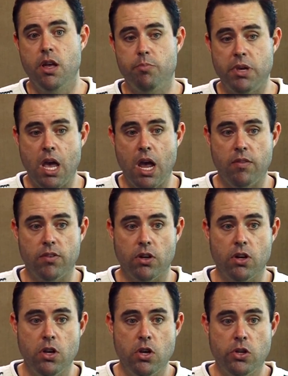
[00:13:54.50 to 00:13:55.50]

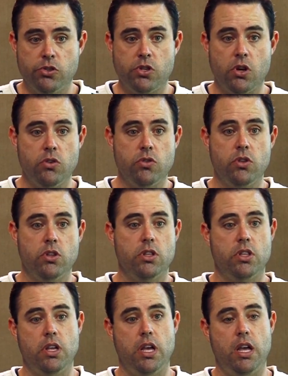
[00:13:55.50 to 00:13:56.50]
behavior. So
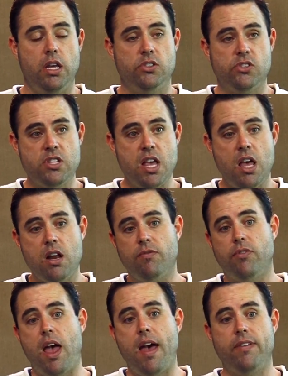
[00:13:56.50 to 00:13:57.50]
instead
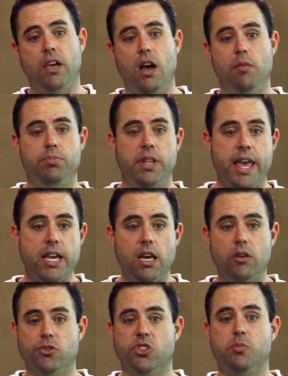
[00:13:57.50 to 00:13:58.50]
of having a
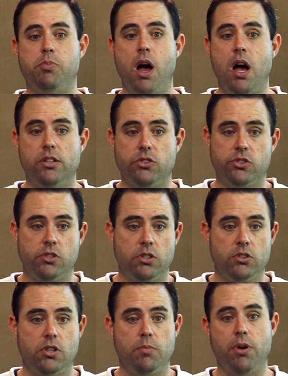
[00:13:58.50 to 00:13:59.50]
blanket response
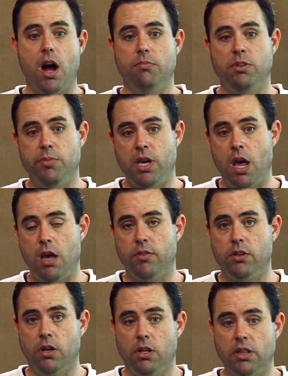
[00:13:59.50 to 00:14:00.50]
to problem
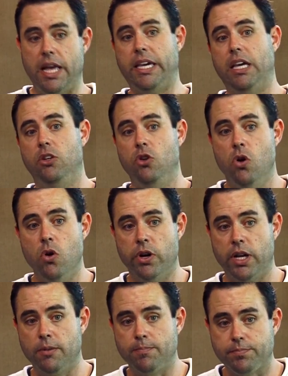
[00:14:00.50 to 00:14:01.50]
behavior, like
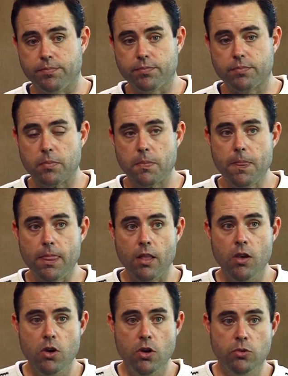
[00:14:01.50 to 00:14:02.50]
ignoring,
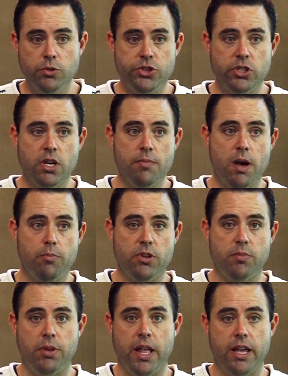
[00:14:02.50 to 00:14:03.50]
we should come up
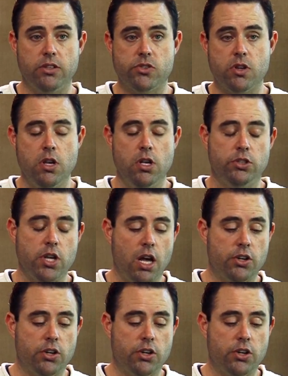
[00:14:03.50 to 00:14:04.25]
with plans to